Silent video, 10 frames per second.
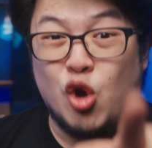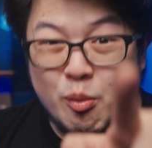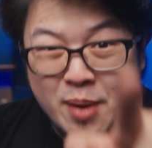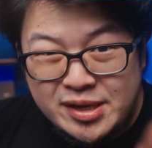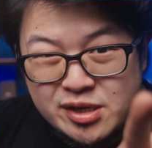Your
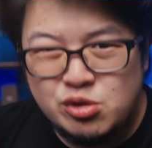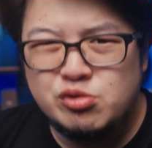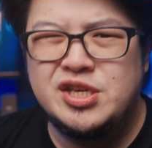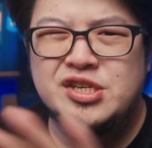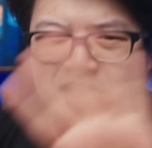mother no
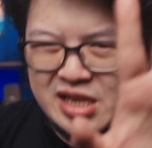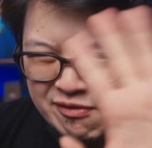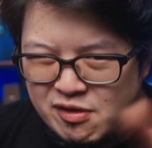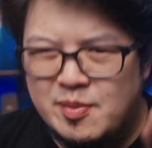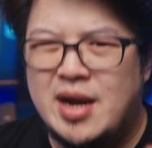teach,
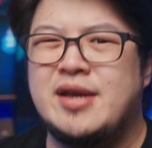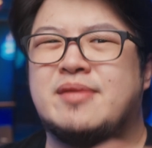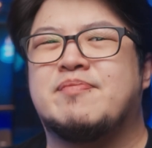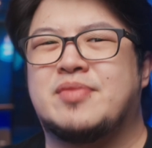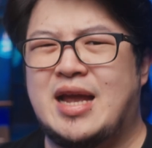never
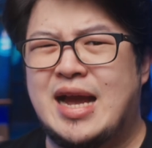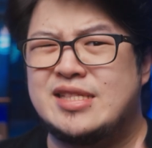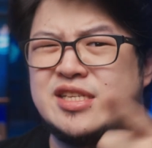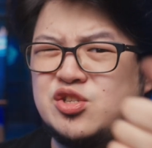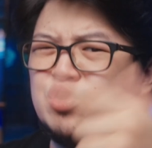mind. I
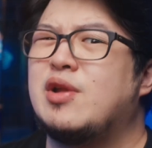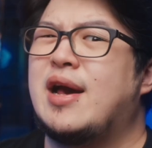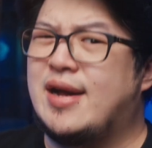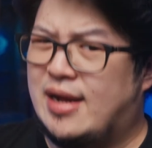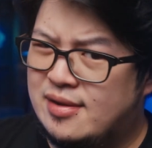teach you lah.